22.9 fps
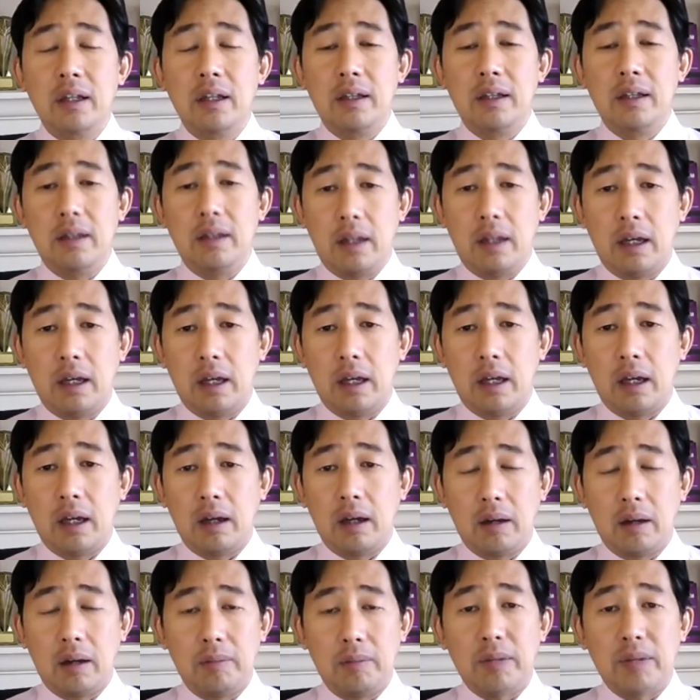
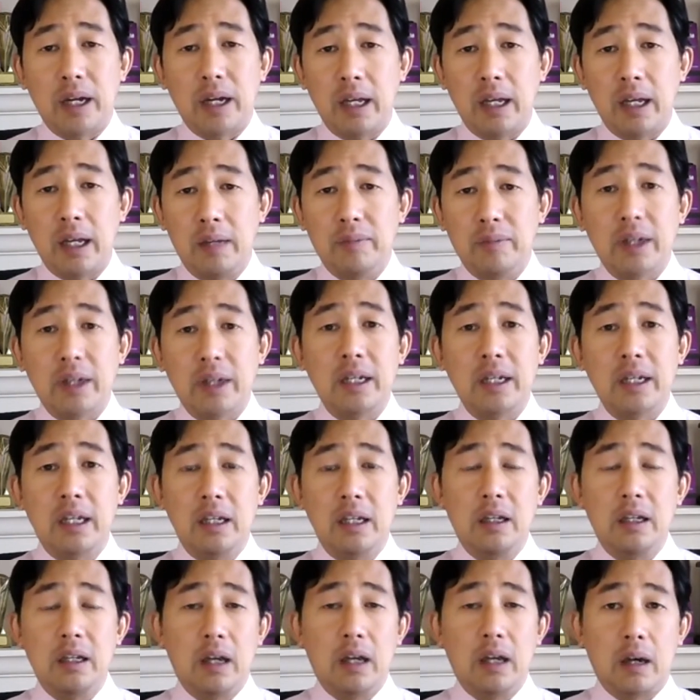my money
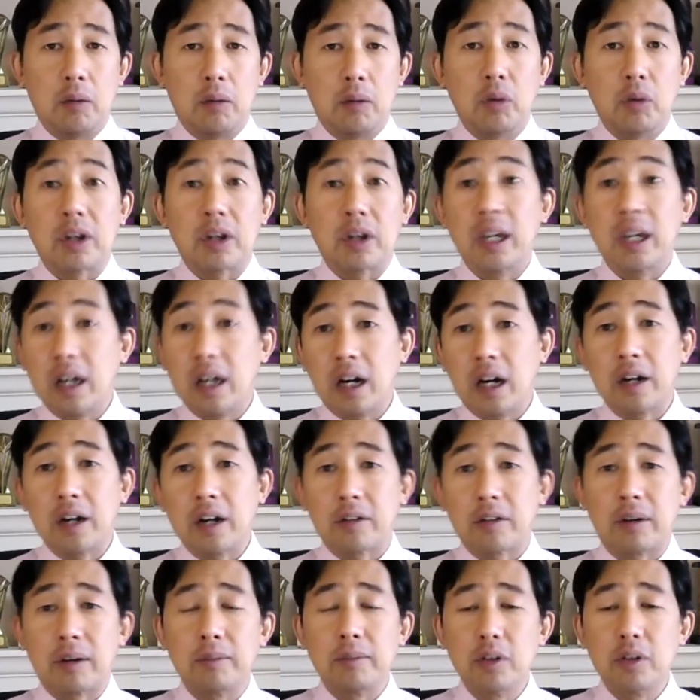working
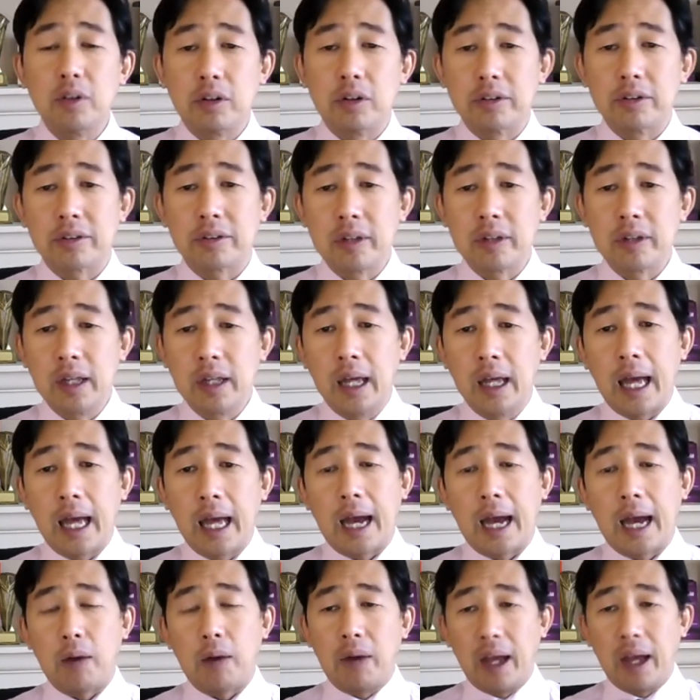harder up north.
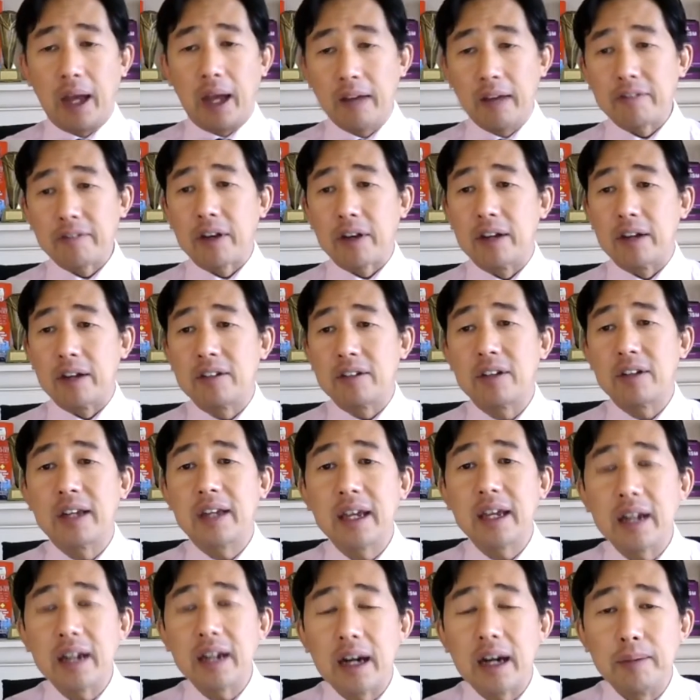However, to
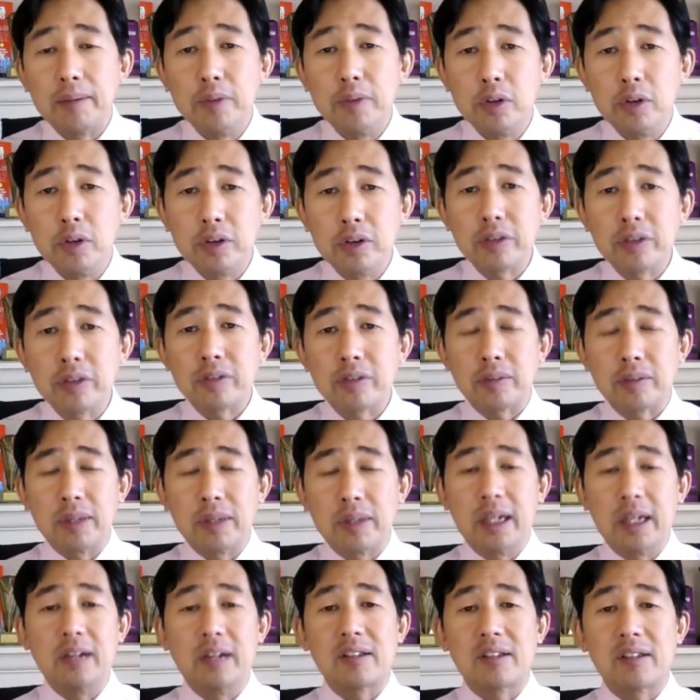get up north for
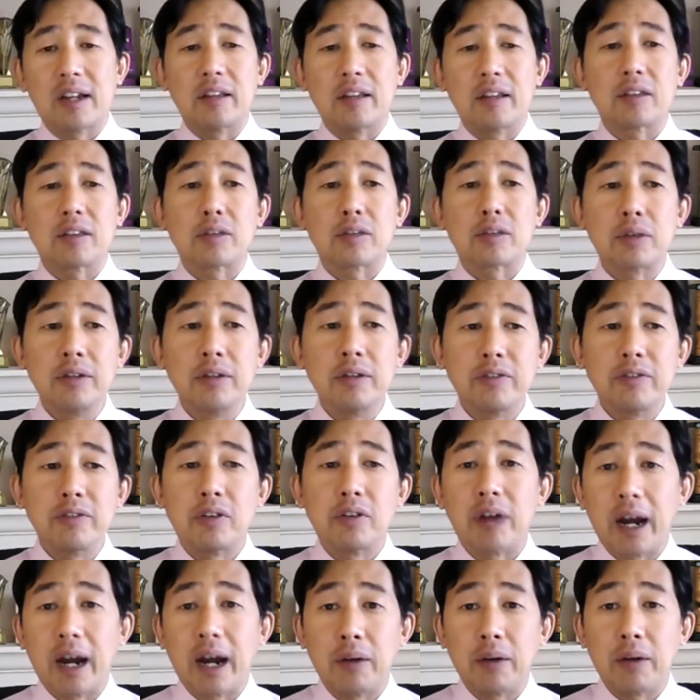me, it's like a
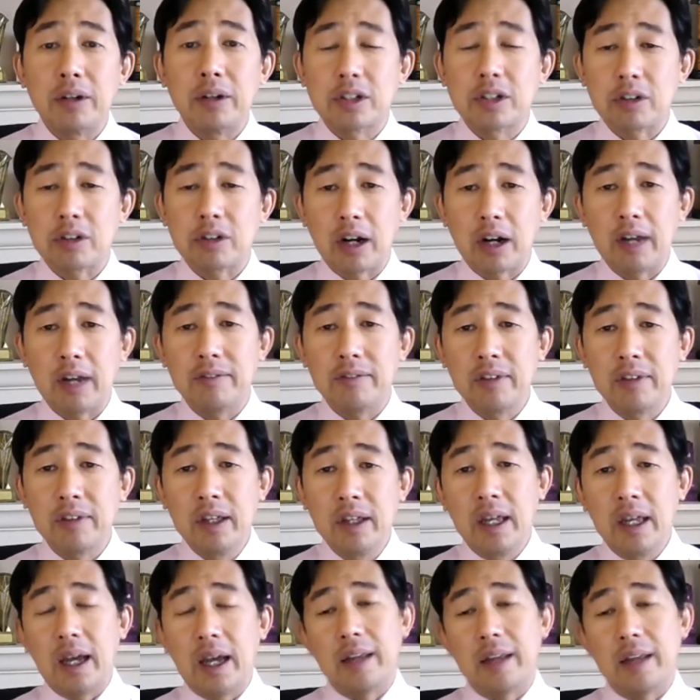3-4 hour drive,
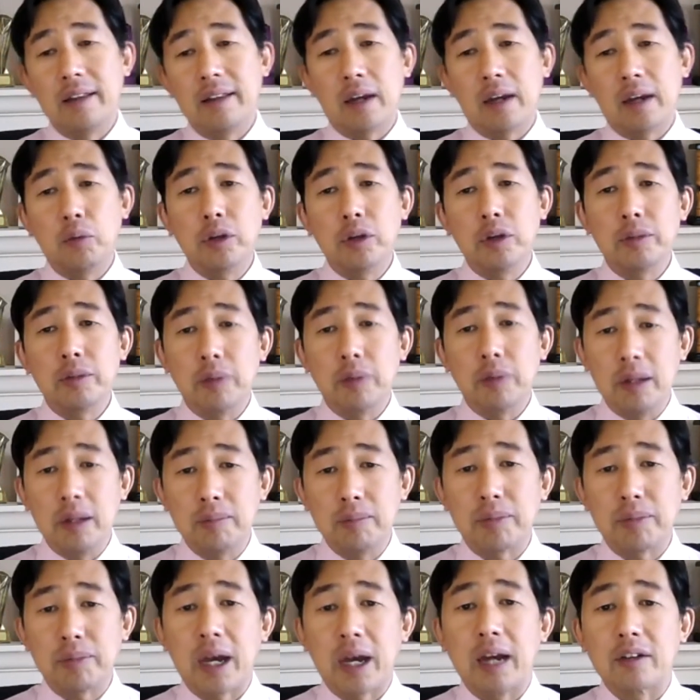and that would have
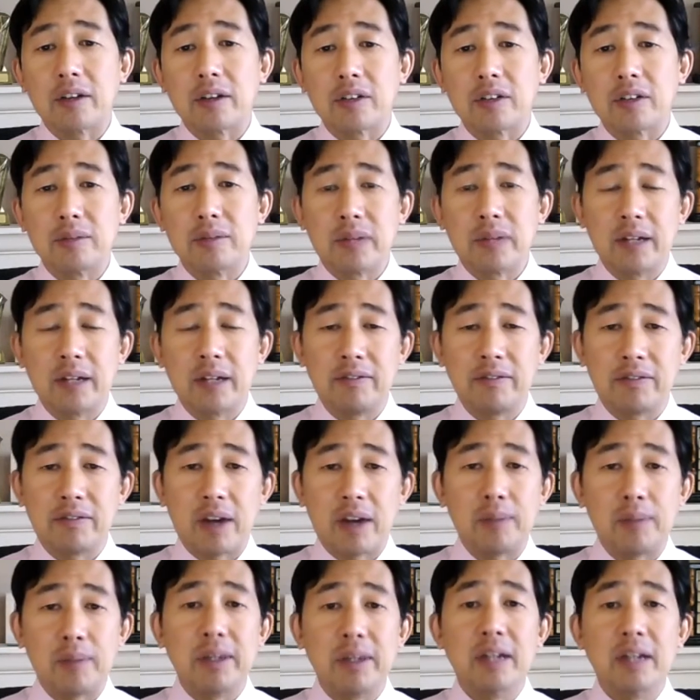impact on my
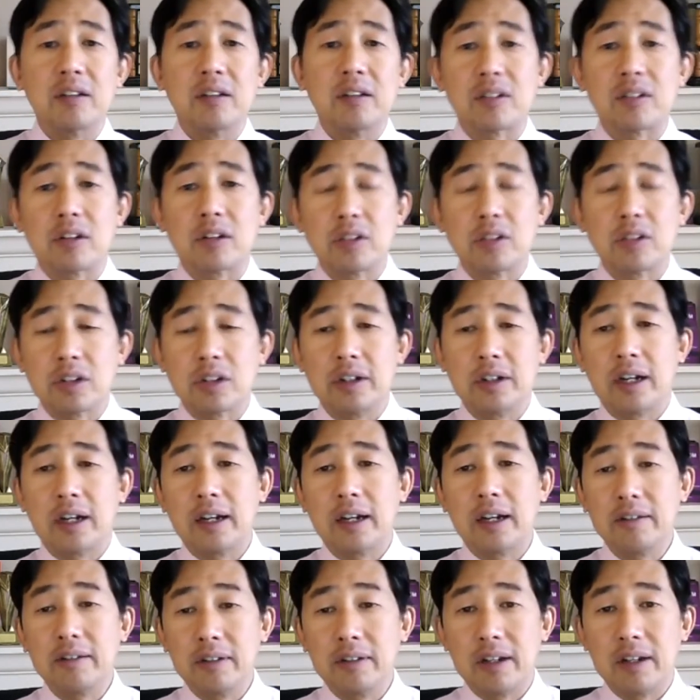family and social
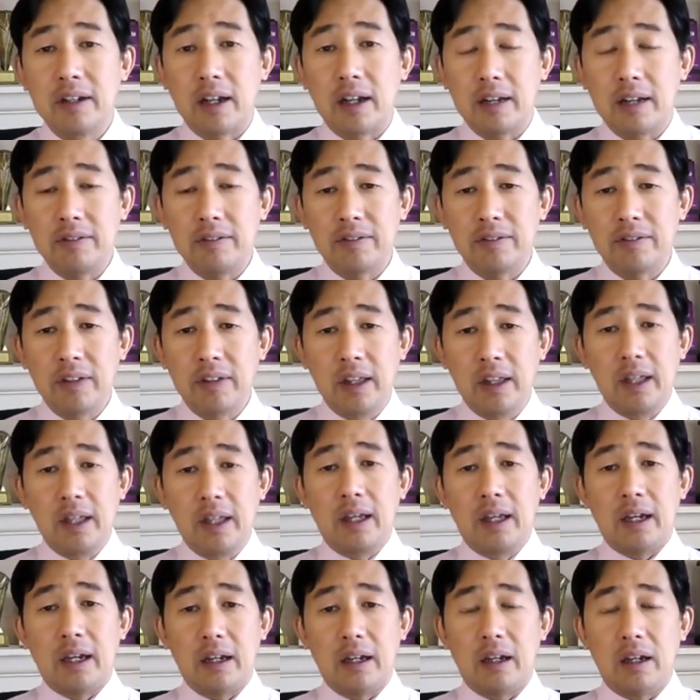life.
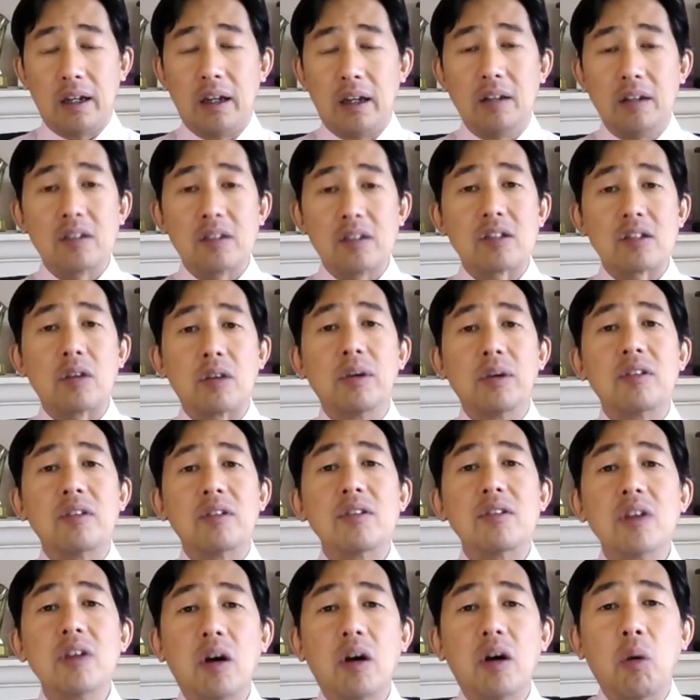And so it's
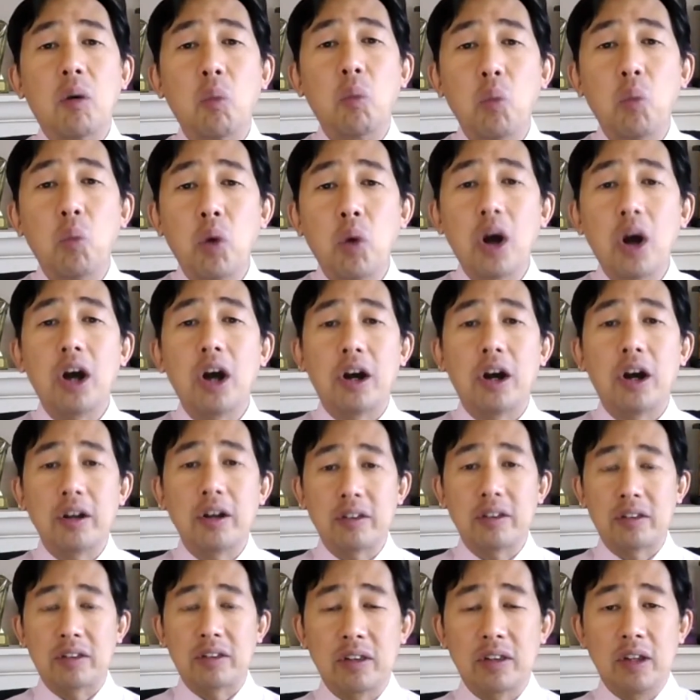not
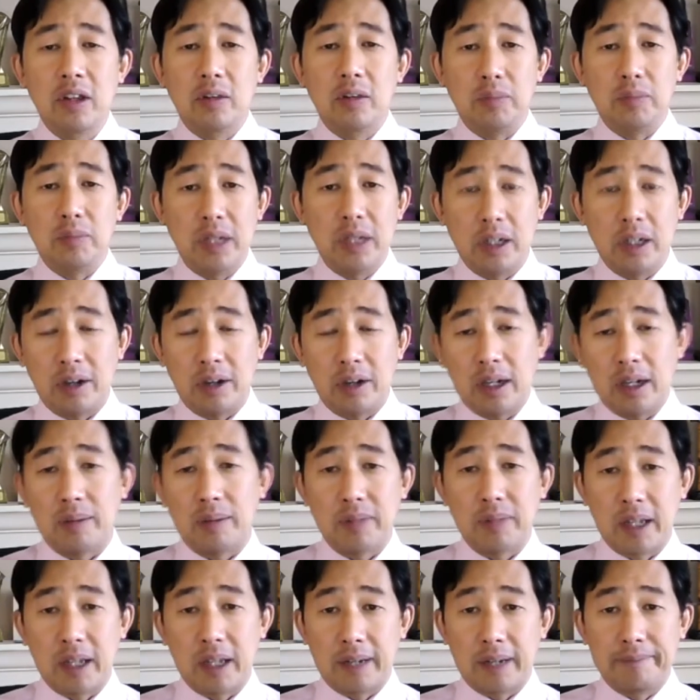worth me going up
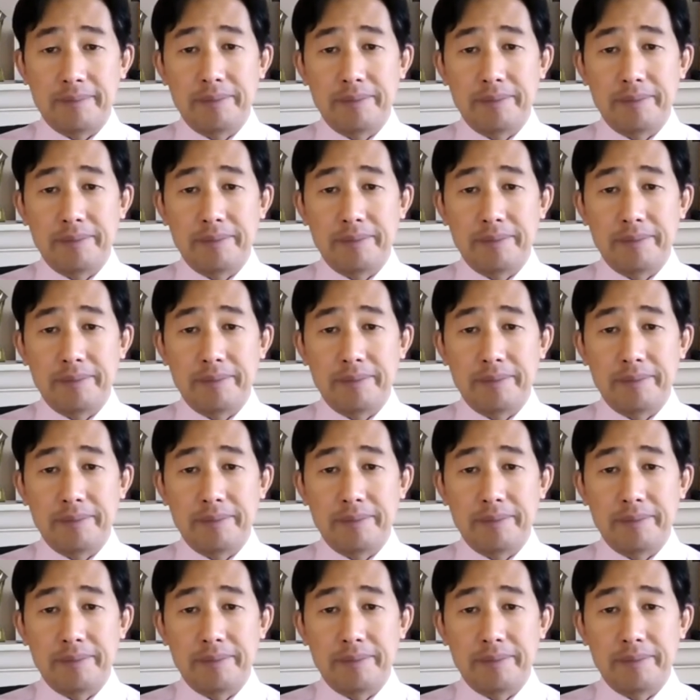there.